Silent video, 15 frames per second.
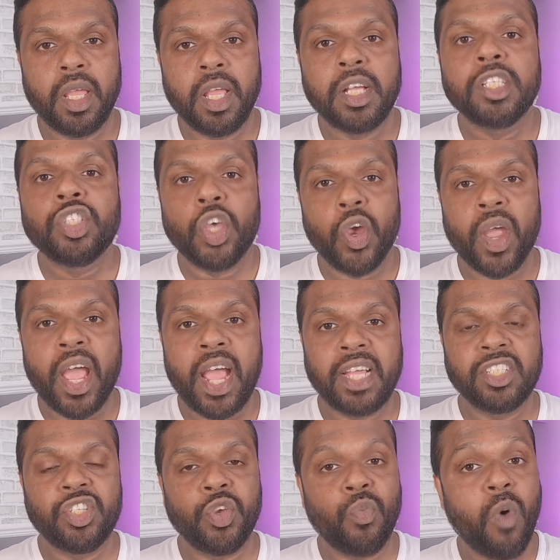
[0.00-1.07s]
So
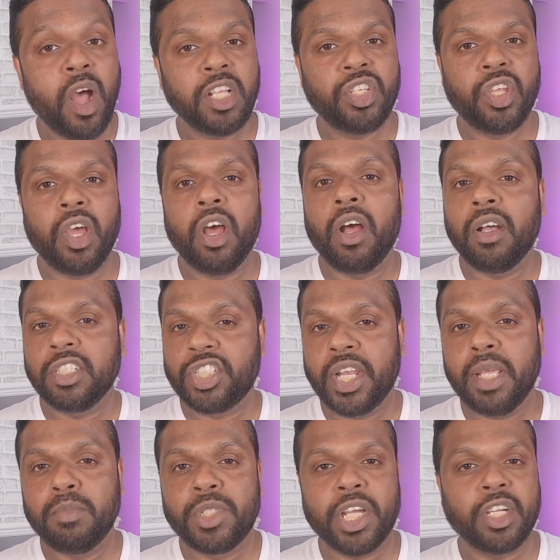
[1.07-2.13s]
guys, you want your
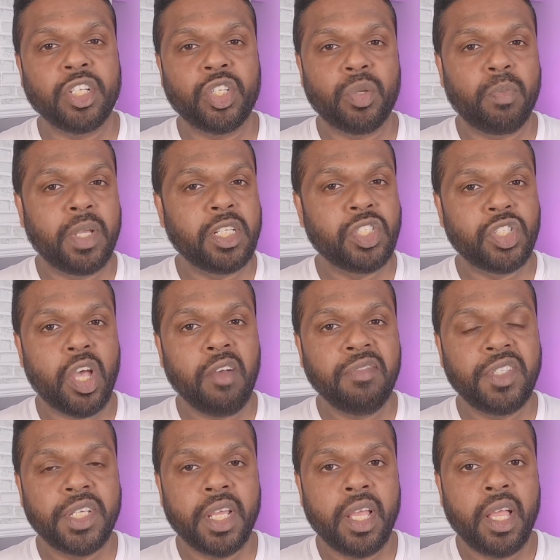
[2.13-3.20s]
denim jacket to be
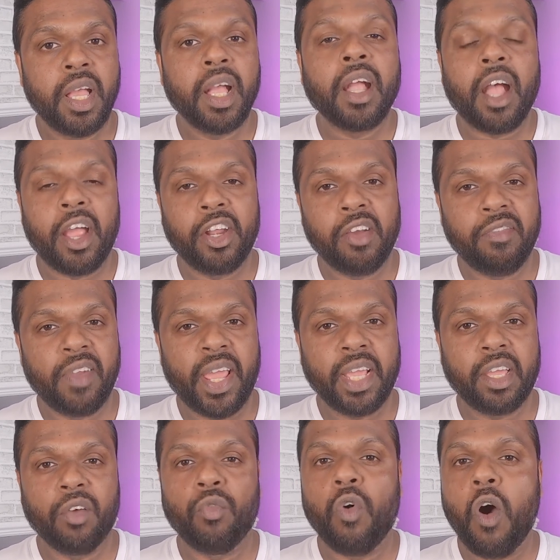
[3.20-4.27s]
soft, kind of like
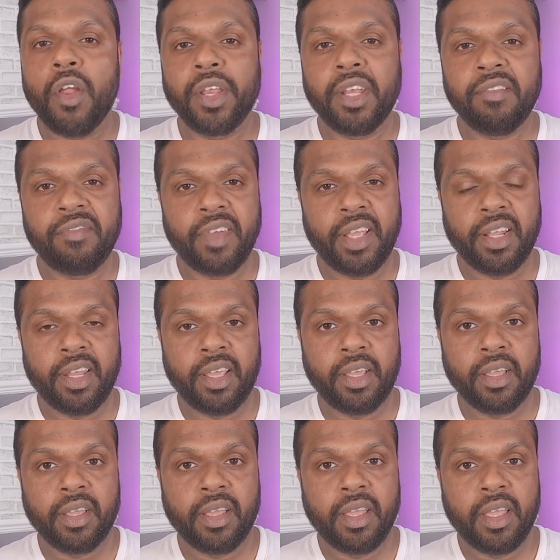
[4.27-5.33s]
a worn in feeling.
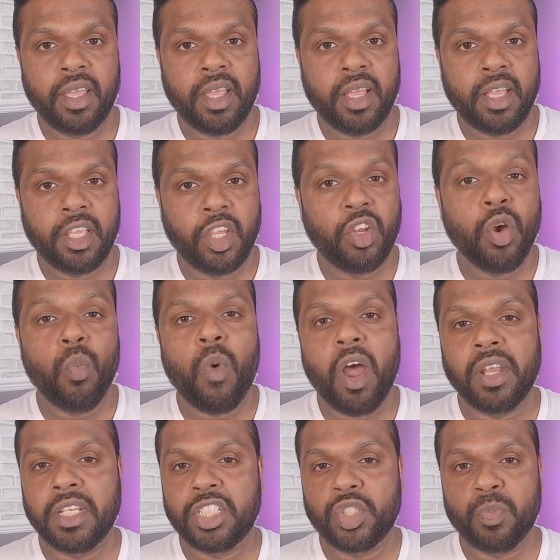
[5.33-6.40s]
You don't
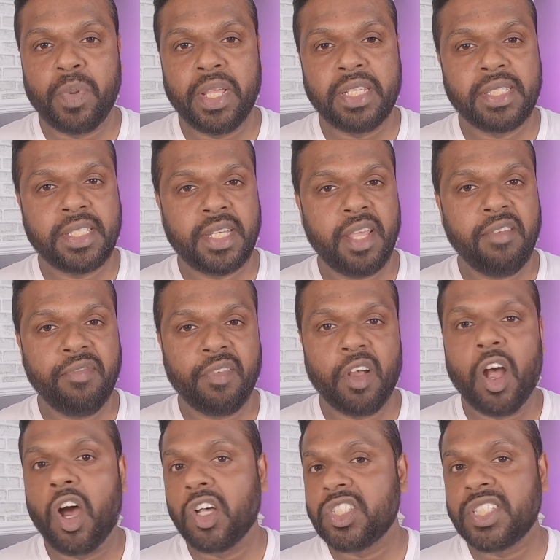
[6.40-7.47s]
want it to be stiff
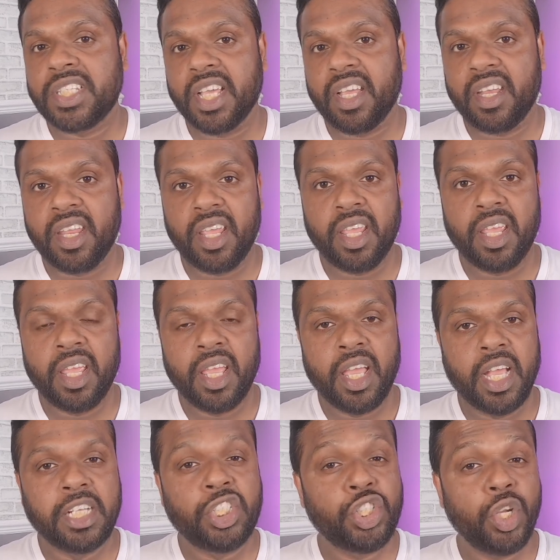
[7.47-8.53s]
or sturdy.
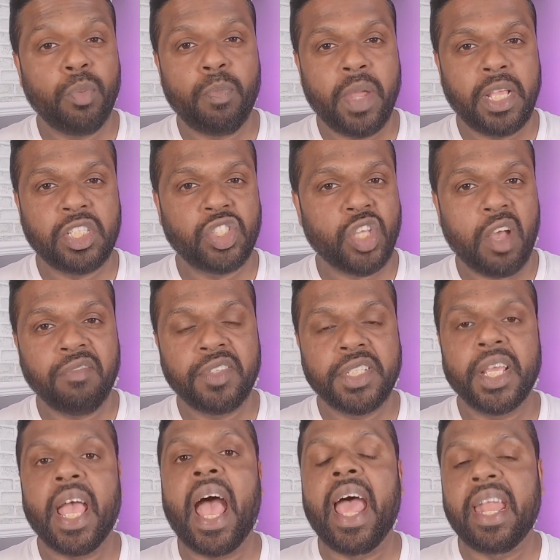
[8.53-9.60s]
It should be soft
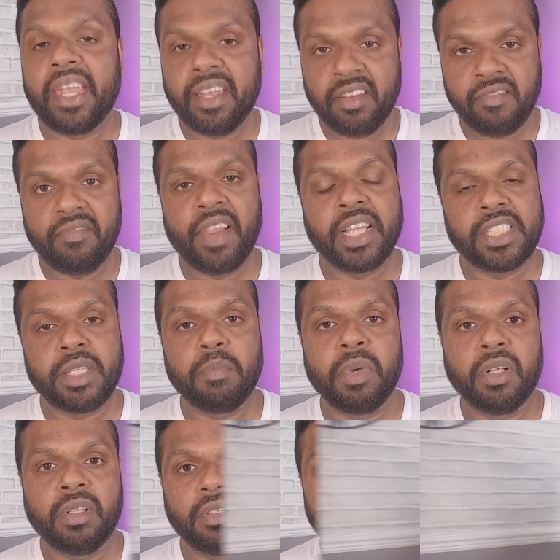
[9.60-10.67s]
and
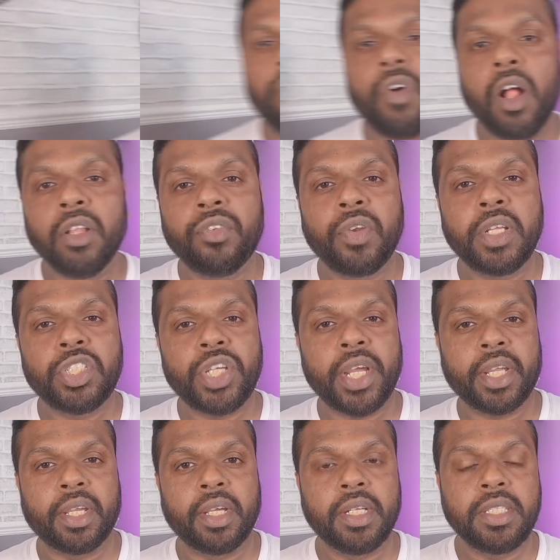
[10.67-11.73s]
flexible. Out of all three
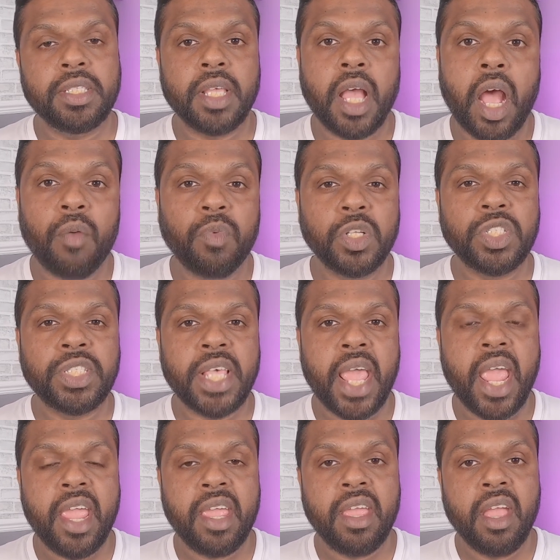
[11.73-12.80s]
jackets, I would
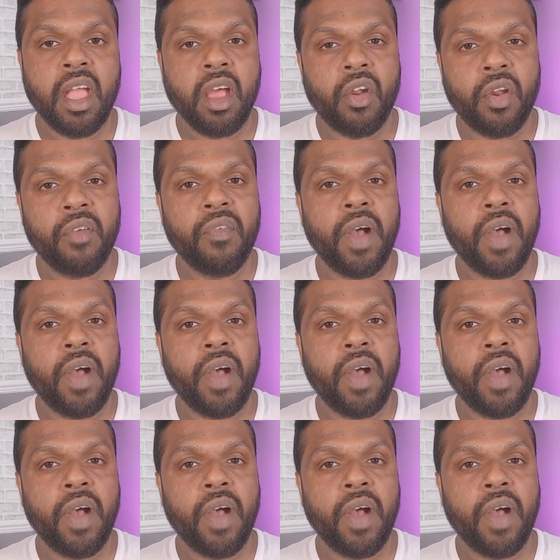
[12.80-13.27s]
say River